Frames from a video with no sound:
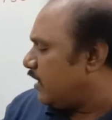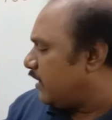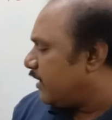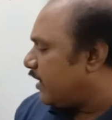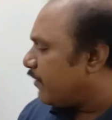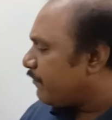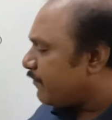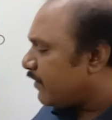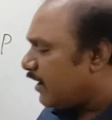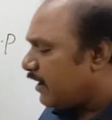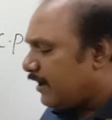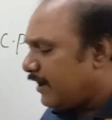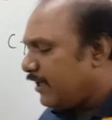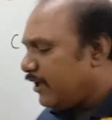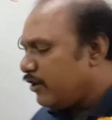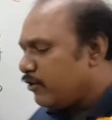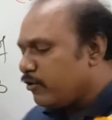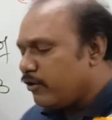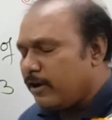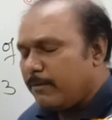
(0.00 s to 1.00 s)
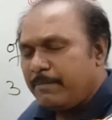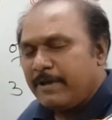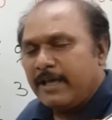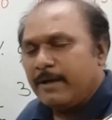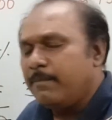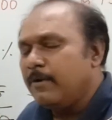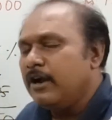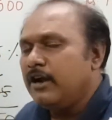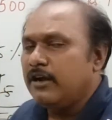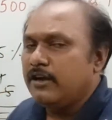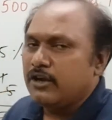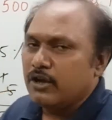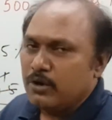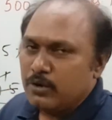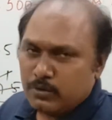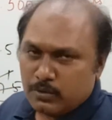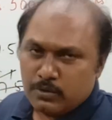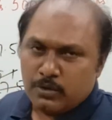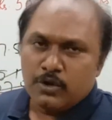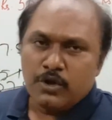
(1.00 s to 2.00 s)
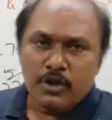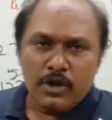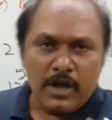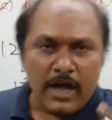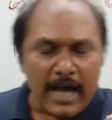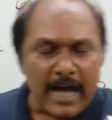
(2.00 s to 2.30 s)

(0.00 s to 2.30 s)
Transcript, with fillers: definitely you will be able to